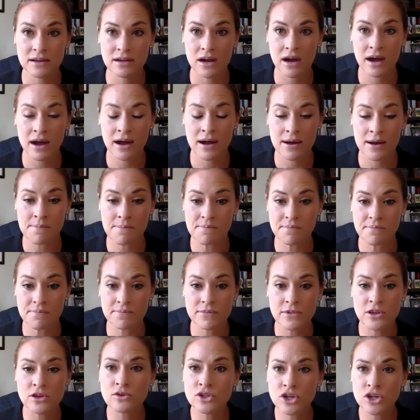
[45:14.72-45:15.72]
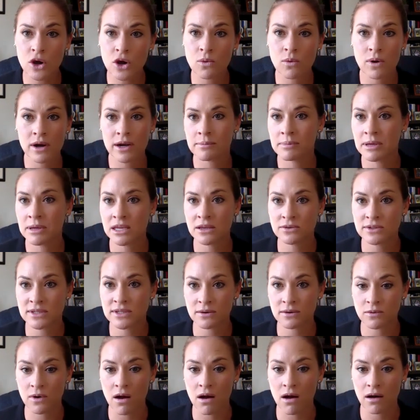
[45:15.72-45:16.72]
You don't want to be
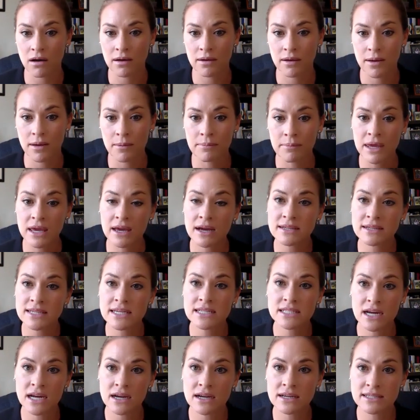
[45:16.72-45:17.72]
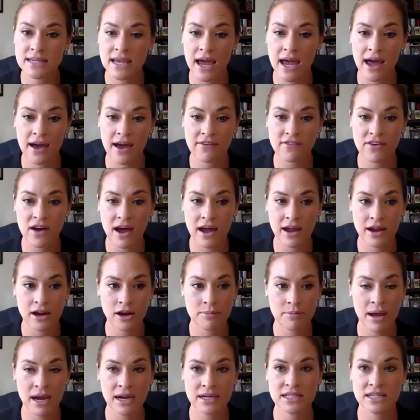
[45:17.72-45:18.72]
using raw because it does have higher
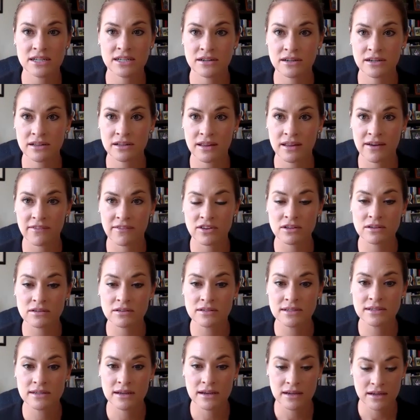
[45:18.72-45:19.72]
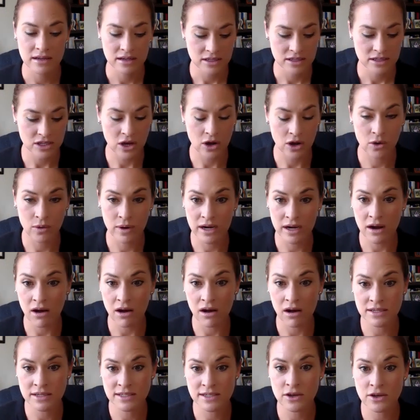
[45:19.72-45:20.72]
bacteria levels. So, and
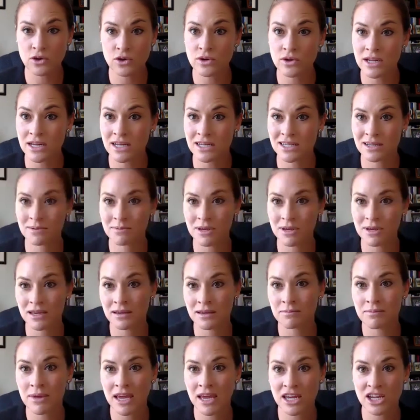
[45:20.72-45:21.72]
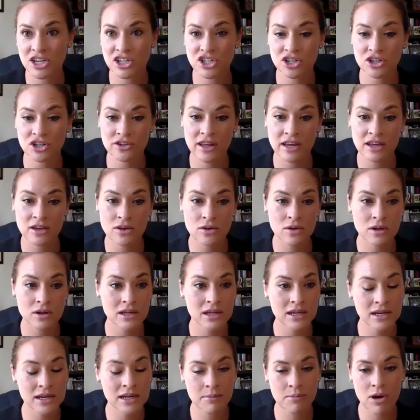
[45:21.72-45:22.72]
also you need to be making sure that you
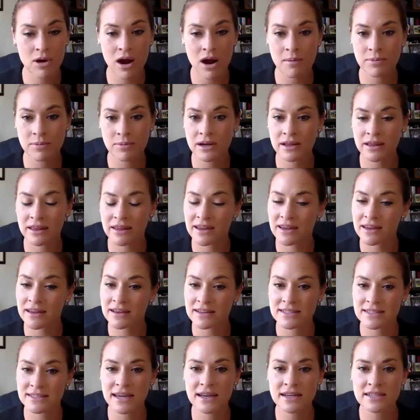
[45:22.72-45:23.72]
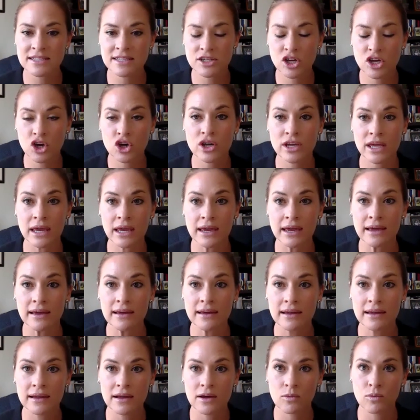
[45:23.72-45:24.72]
clean up properly. It's like us cooking
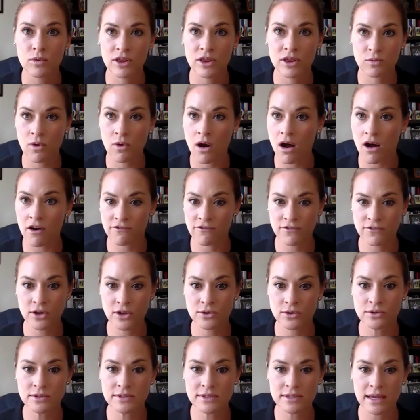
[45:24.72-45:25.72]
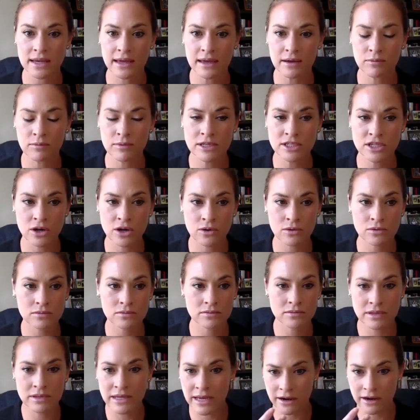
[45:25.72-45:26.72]
with raw foods. Like we don't
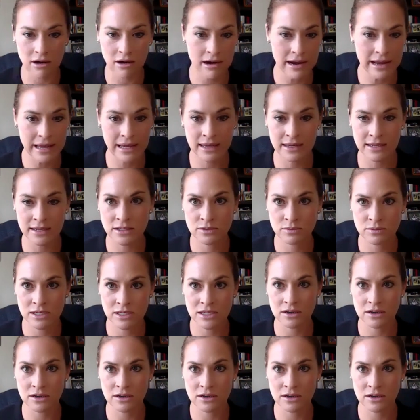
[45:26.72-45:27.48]
lick our hands.